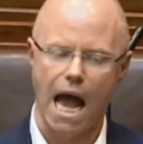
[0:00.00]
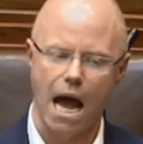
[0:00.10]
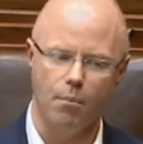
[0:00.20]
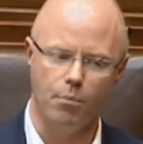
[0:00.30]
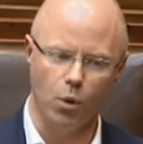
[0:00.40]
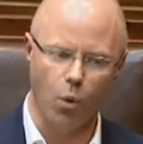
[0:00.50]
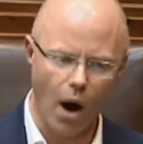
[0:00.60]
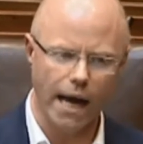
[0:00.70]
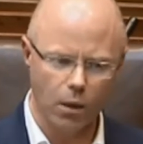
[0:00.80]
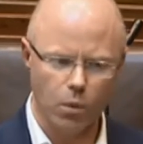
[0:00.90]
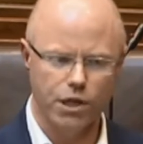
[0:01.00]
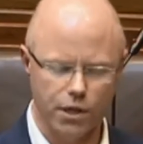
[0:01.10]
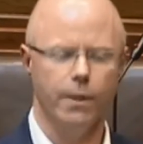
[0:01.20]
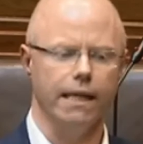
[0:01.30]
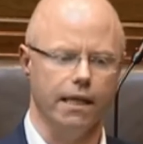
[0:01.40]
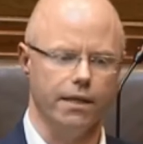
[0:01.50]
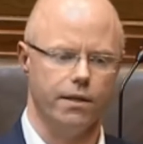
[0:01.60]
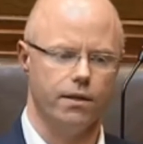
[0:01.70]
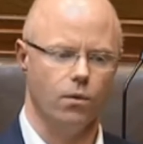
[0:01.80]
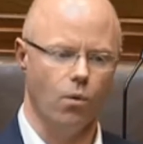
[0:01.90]
But while we're doing
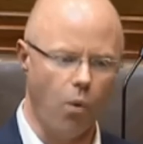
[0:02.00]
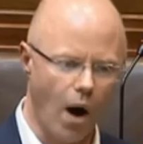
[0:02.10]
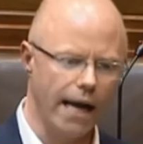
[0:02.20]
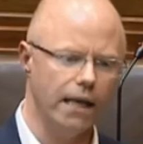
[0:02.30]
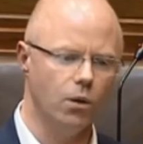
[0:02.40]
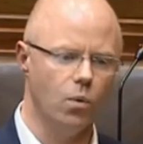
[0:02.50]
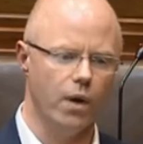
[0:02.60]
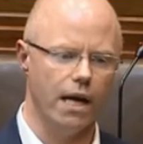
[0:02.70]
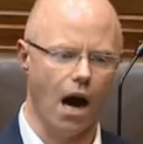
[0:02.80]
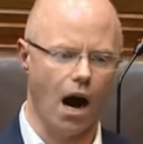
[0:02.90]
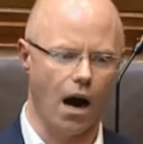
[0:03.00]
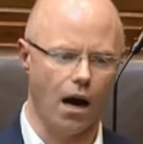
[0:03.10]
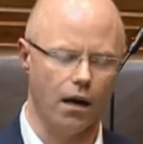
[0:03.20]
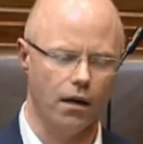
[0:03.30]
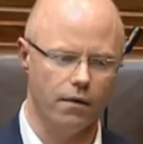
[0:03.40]
this, while we are